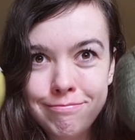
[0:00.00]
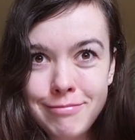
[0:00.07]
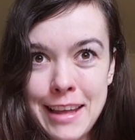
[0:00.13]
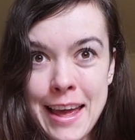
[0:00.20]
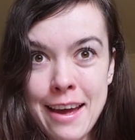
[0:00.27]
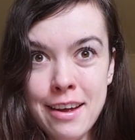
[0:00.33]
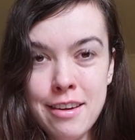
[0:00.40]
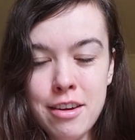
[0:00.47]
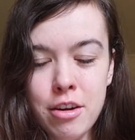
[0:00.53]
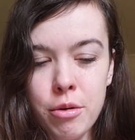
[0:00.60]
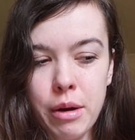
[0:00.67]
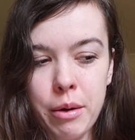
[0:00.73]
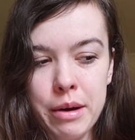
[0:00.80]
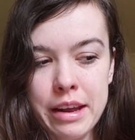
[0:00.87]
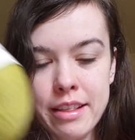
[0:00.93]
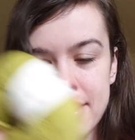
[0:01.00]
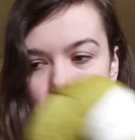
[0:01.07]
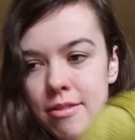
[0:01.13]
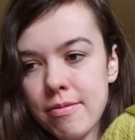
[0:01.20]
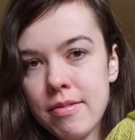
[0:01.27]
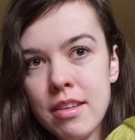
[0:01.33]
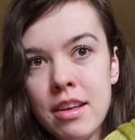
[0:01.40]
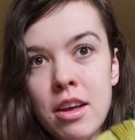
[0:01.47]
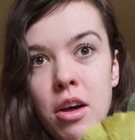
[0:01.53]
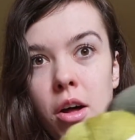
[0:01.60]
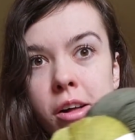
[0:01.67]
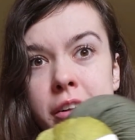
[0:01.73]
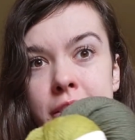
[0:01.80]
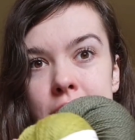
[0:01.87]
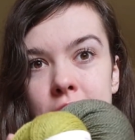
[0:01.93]
yeah, no regrets.
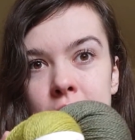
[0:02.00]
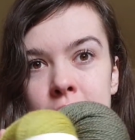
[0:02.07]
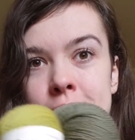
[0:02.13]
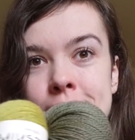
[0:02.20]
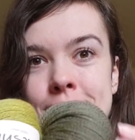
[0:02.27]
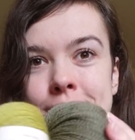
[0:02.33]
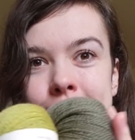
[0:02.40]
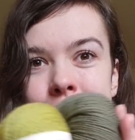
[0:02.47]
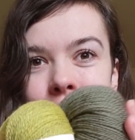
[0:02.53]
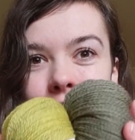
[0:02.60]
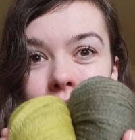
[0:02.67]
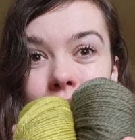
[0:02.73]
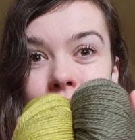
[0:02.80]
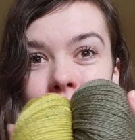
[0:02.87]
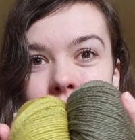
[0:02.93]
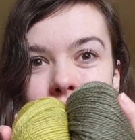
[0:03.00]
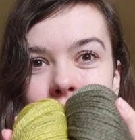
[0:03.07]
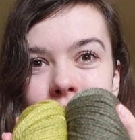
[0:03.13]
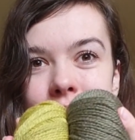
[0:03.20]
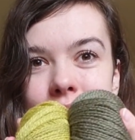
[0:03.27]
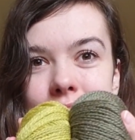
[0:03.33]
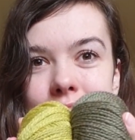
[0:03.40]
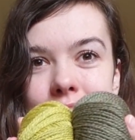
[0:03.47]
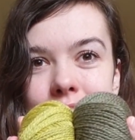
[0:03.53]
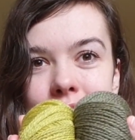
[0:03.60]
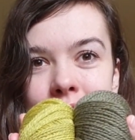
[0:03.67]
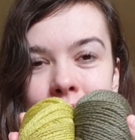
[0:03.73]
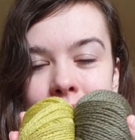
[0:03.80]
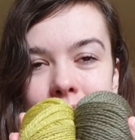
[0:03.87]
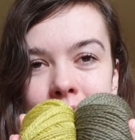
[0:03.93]
Also,
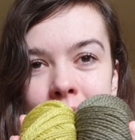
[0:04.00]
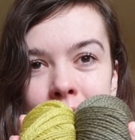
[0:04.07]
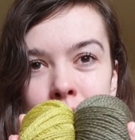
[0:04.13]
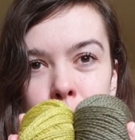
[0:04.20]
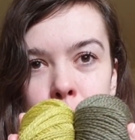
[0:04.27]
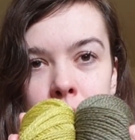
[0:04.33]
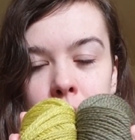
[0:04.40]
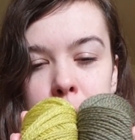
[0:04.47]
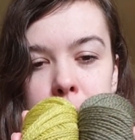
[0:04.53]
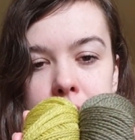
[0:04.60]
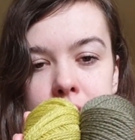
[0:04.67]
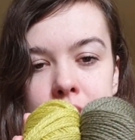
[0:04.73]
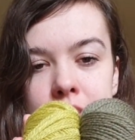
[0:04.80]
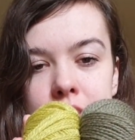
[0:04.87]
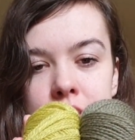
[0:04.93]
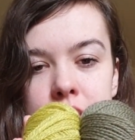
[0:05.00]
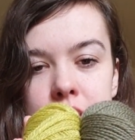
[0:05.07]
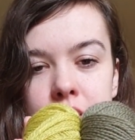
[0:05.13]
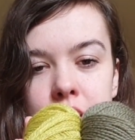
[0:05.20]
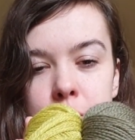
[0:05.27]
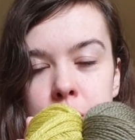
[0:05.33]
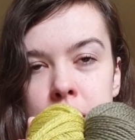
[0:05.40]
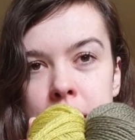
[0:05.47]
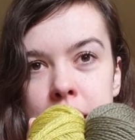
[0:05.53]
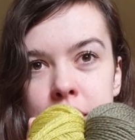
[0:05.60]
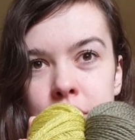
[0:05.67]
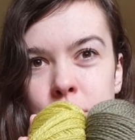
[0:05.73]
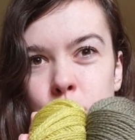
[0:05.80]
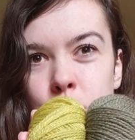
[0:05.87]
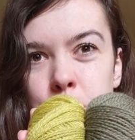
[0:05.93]
like color work mittens in this
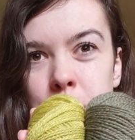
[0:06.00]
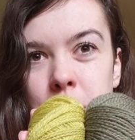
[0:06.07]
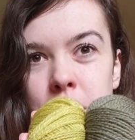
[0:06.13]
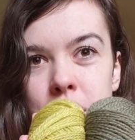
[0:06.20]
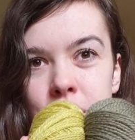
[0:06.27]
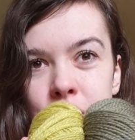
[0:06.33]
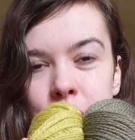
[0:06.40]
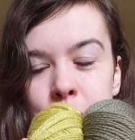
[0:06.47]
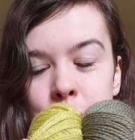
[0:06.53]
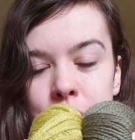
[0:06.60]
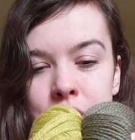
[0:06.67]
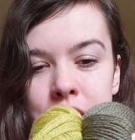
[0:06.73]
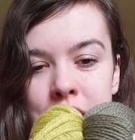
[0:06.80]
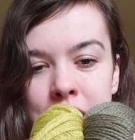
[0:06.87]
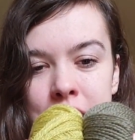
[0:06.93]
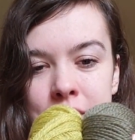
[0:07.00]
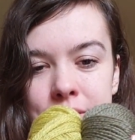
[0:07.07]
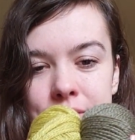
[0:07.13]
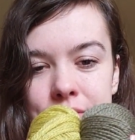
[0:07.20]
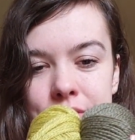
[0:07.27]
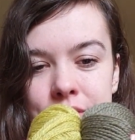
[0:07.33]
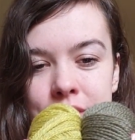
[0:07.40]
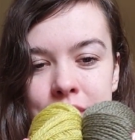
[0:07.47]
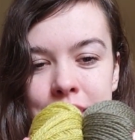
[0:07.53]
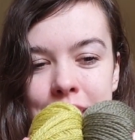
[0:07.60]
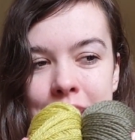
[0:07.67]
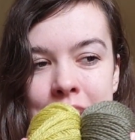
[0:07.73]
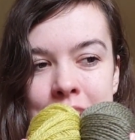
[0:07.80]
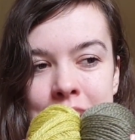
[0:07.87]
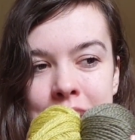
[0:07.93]
combination would be awesome, wouldn't they?
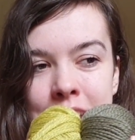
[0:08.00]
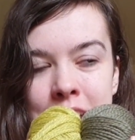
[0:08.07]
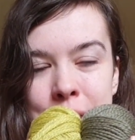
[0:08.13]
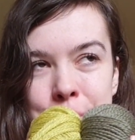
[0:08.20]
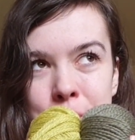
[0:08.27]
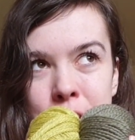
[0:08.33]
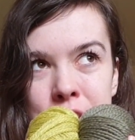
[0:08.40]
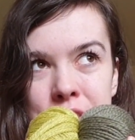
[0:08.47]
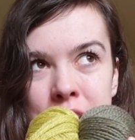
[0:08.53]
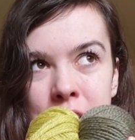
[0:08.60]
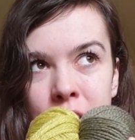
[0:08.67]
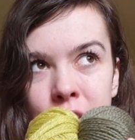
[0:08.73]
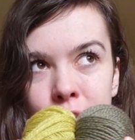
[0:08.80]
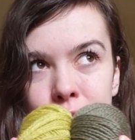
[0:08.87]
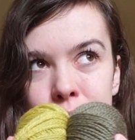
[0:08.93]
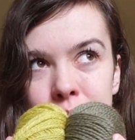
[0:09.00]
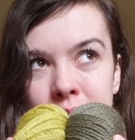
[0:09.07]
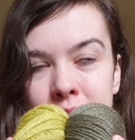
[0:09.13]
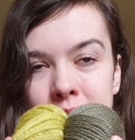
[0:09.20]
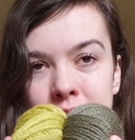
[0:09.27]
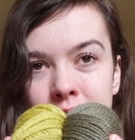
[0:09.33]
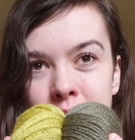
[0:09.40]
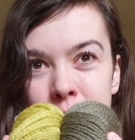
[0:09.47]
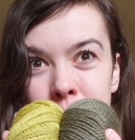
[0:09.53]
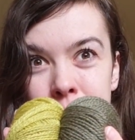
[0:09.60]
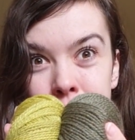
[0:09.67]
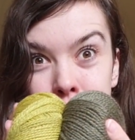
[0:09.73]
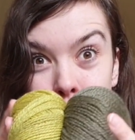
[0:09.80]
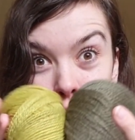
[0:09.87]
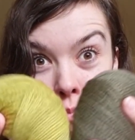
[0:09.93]
And I bought a lot of
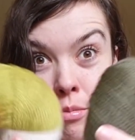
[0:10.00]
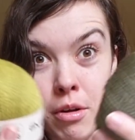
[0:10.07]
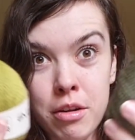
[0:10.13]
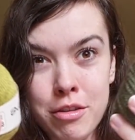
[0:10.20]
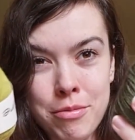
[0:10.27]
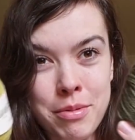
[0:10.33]
those balls